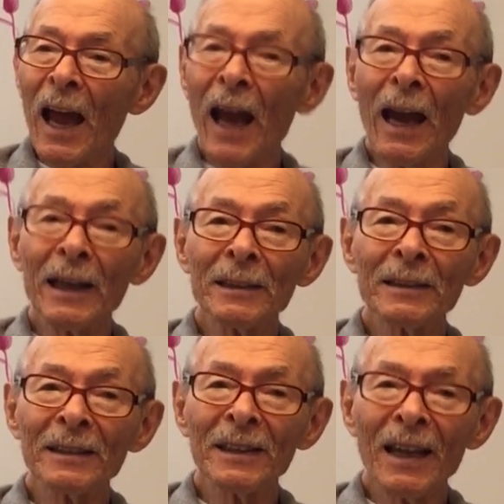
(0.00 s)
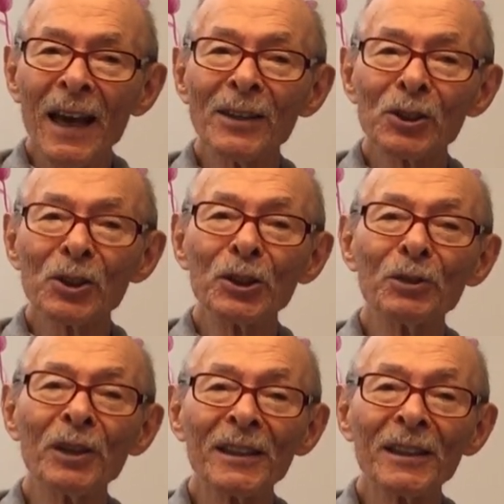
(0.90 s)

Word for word: and Esther